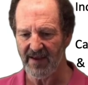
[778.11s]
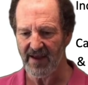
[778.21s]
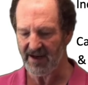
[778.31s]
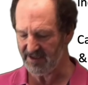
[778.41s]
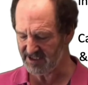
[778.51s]

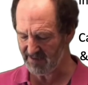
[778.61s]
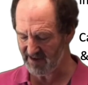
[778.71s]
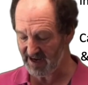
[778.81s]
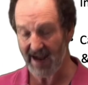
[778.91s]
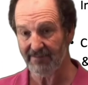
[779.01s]
And the same
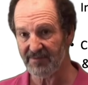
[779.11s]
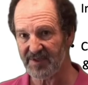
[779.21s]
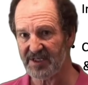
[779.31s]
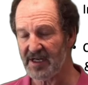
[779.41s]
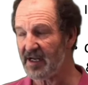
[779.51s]
thing
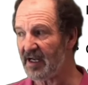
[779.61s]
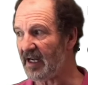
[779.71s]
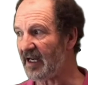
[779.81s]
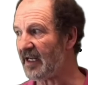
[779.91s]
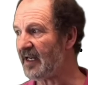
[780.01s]
happens
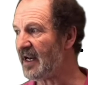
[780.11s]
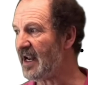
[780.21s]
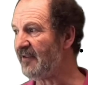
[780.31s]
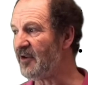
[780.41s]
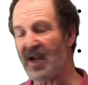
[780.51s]

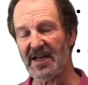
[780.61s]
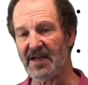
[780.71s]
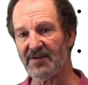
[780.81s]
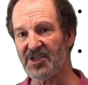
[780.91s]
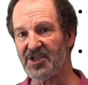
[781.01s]
if you get
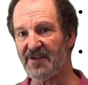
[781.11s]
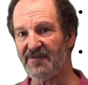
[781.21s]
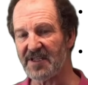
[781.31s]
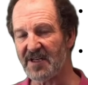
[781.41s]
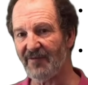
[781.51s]
down to
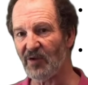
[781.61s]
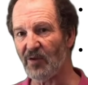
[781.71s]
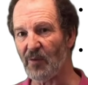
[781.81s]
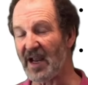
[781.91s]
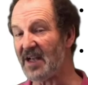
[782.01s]
surface level,
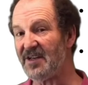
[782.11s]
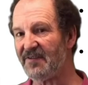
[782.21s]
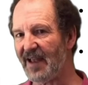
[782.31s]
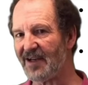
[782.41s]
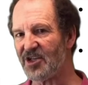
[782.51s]
we get a
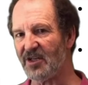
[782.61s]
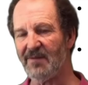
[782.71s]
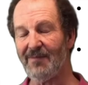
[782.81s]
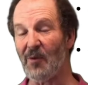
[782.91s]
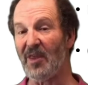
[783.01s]
deflection.
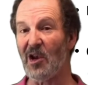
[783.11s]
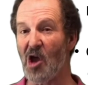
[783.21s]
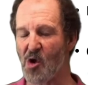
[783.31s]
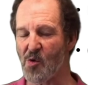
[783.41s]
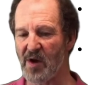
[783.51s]
But with a
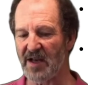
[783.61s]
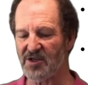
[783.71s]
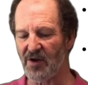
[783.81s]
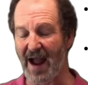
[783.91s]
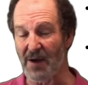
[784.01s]
low, it's
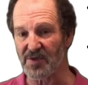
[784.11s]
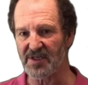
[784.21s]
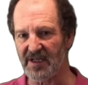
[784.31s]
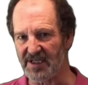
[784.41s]
not out, it's